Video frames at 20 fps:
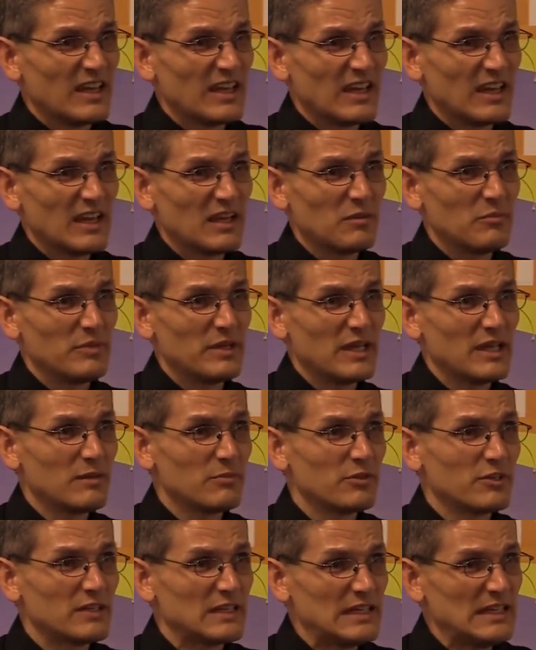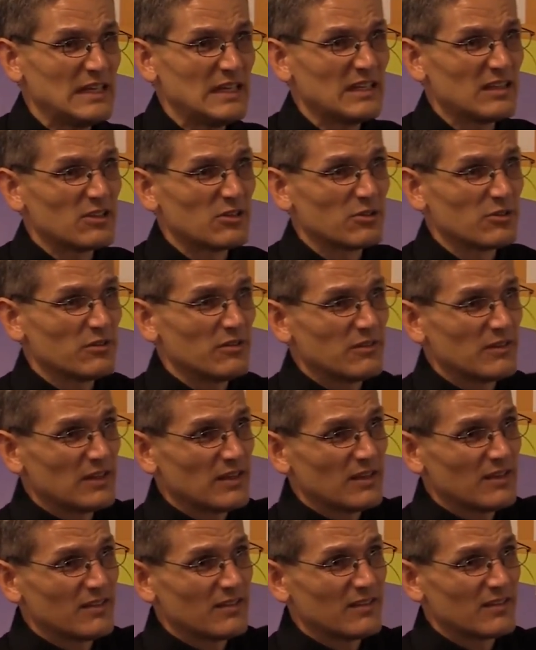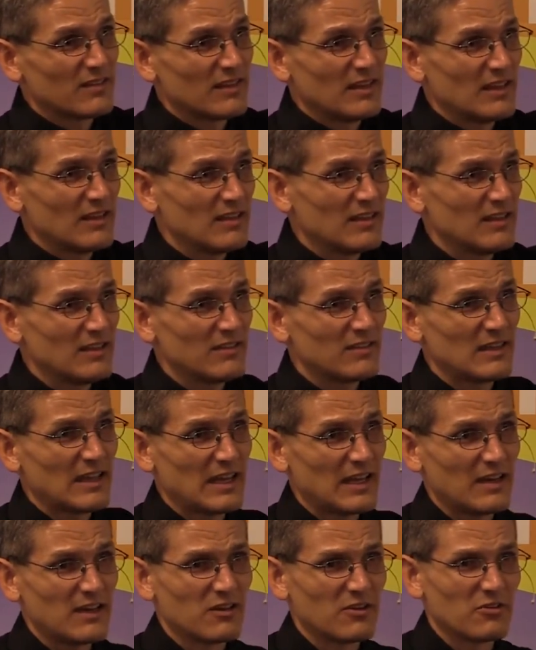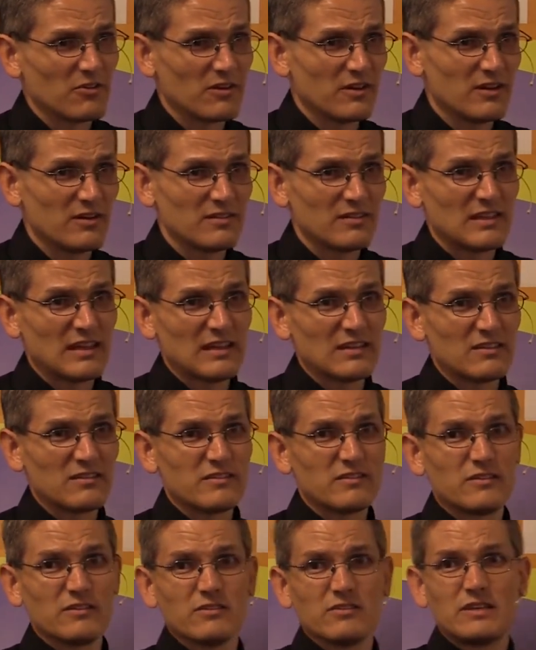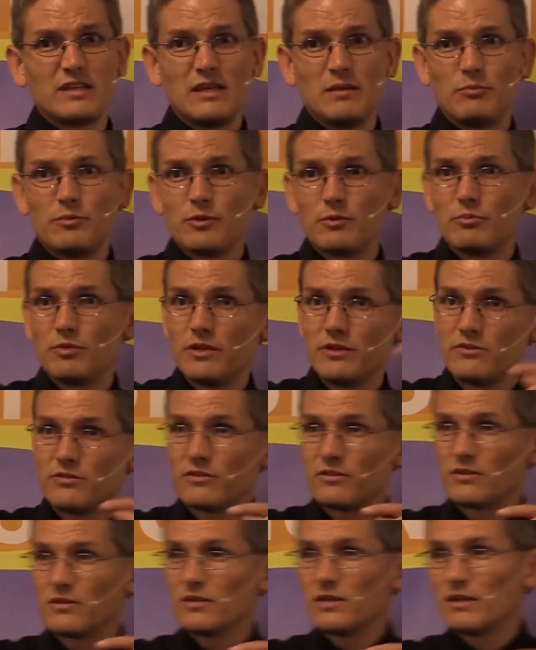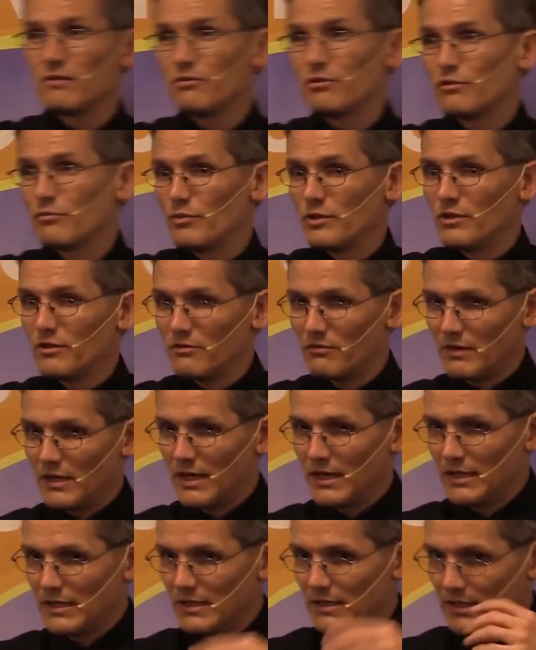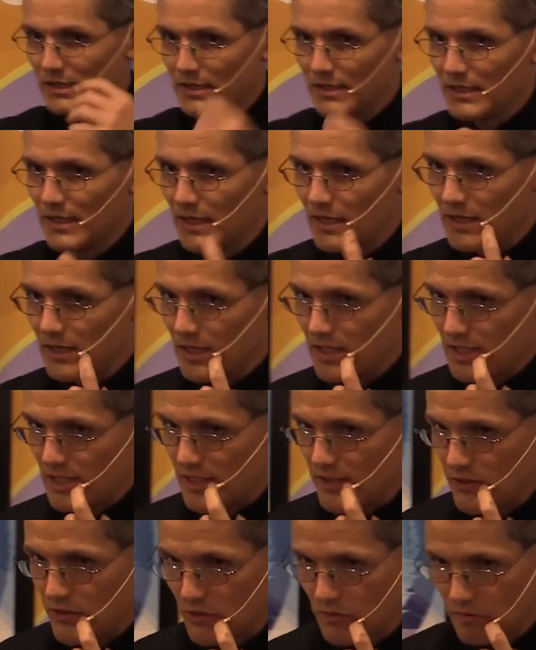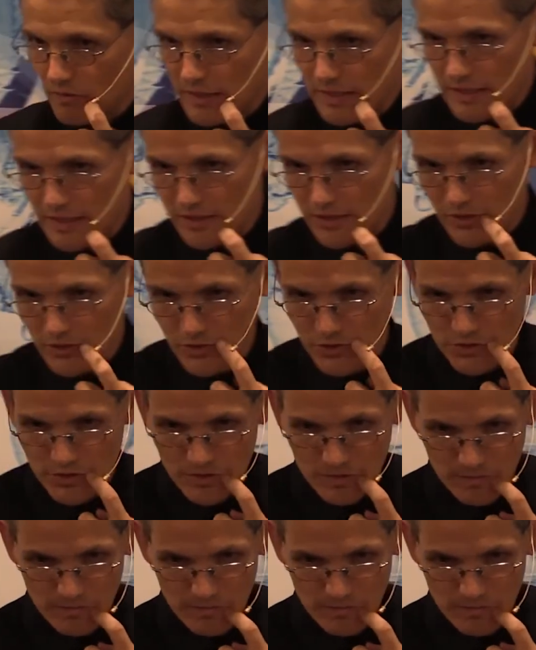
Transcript: and be able to eat those things in these categories and still keep your blood sugar levels below 90 in that ideal range.